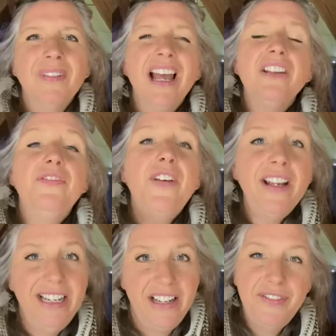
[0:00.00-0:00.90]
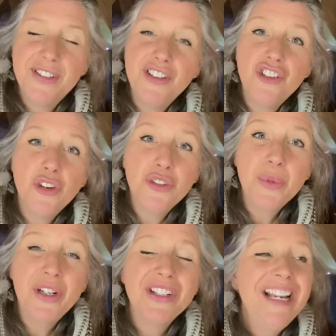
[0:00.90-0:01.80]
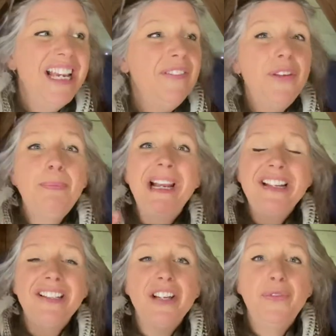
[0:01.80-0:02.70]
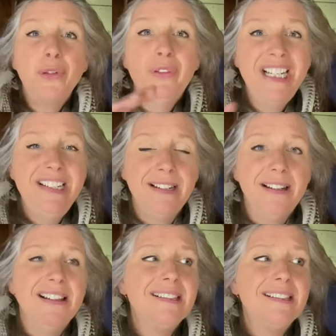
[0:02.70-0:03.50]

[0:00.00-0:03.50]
And finally, for St. John's wort, if you place it over your lintels,